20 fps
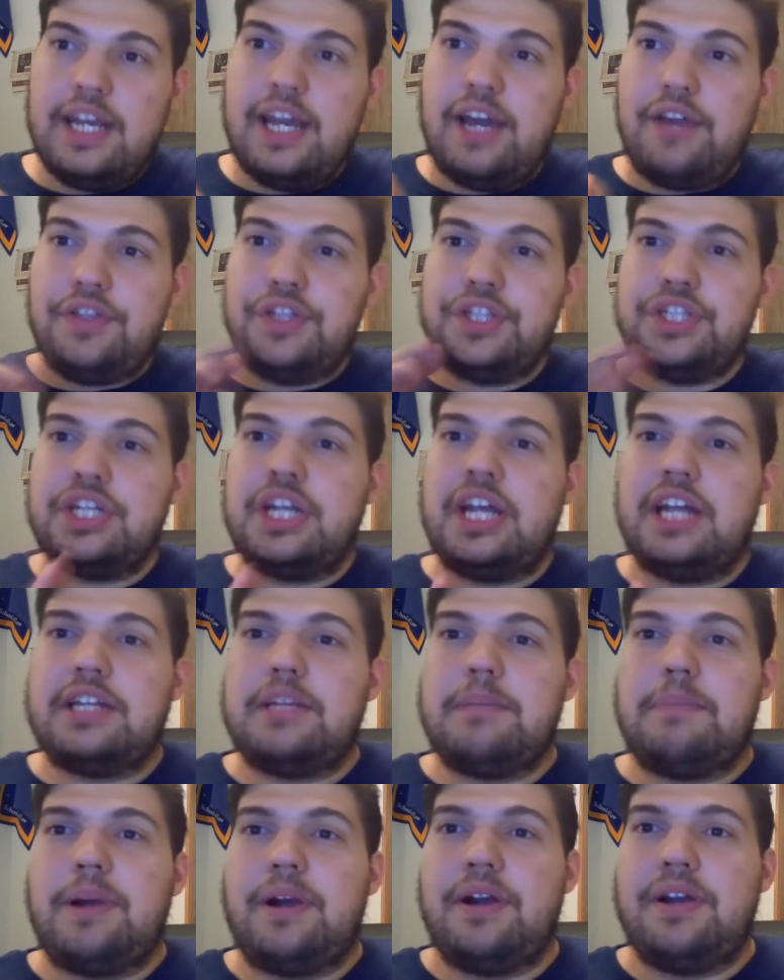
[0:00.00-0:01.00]
Now, the
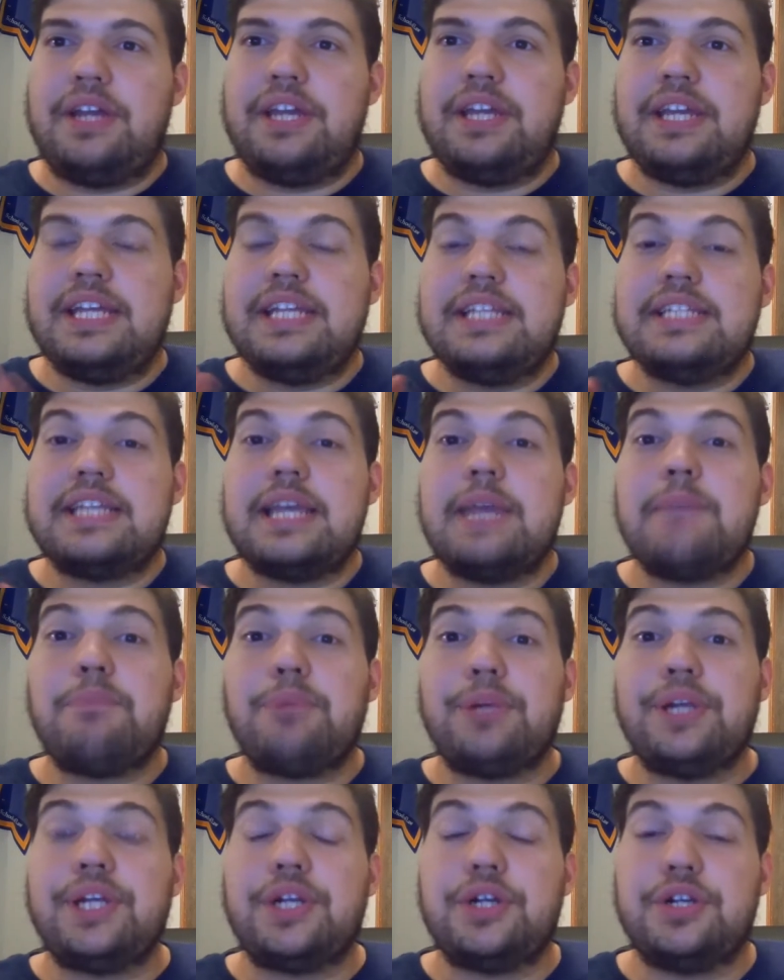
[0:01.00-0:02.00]
Janata Party is a
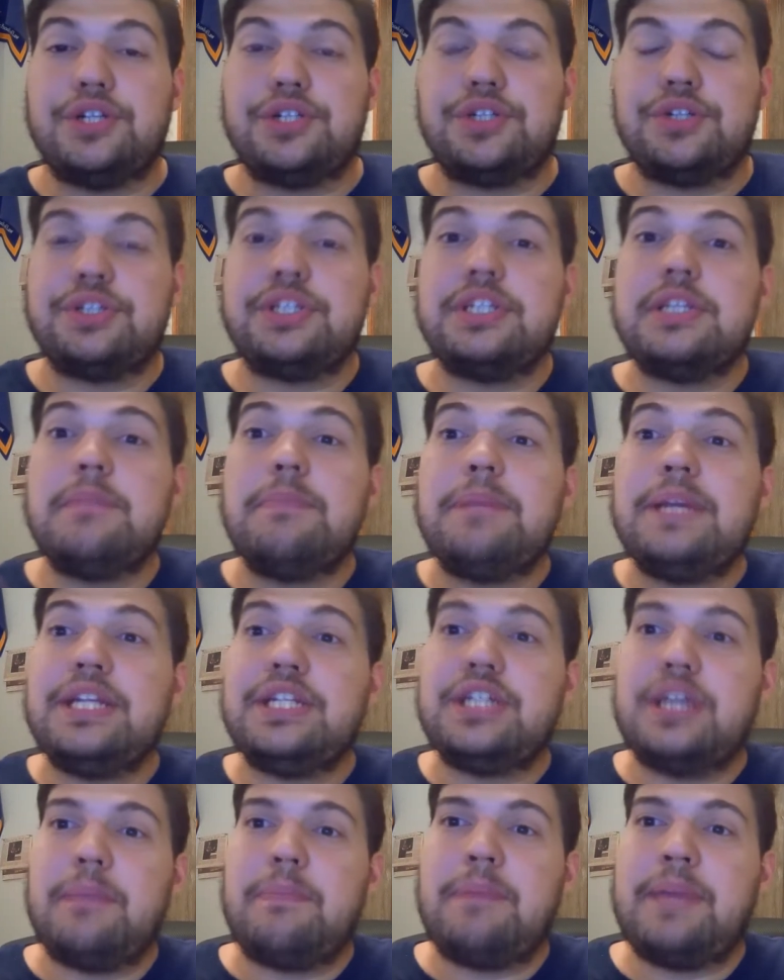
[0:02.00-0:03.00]
precursor to the
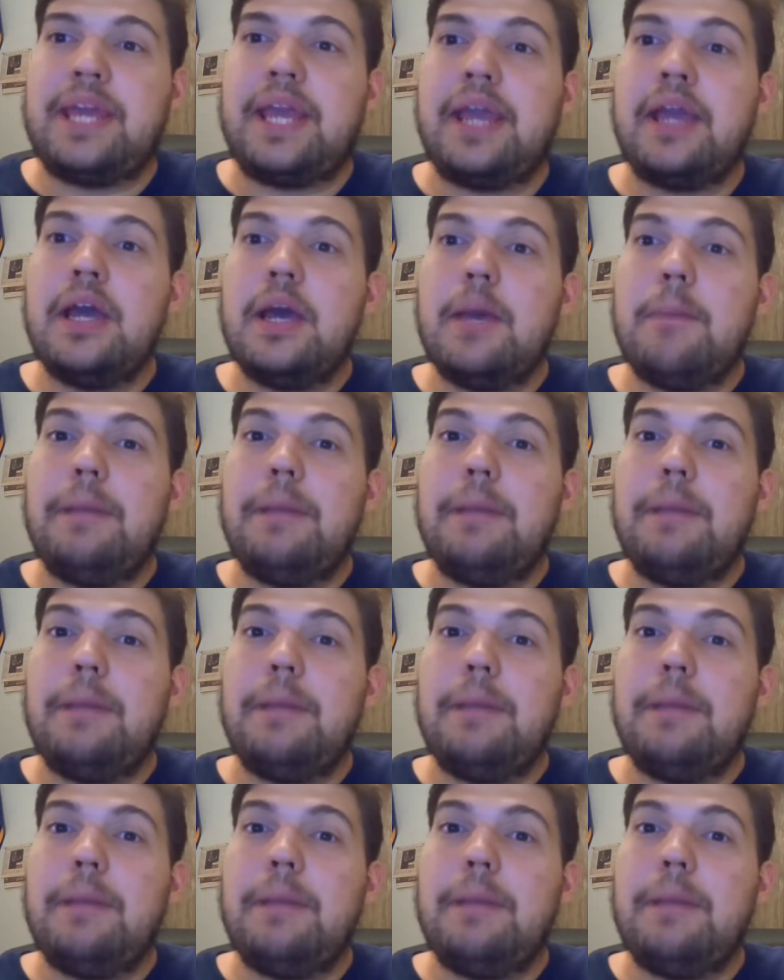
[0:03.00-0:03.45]
BJP,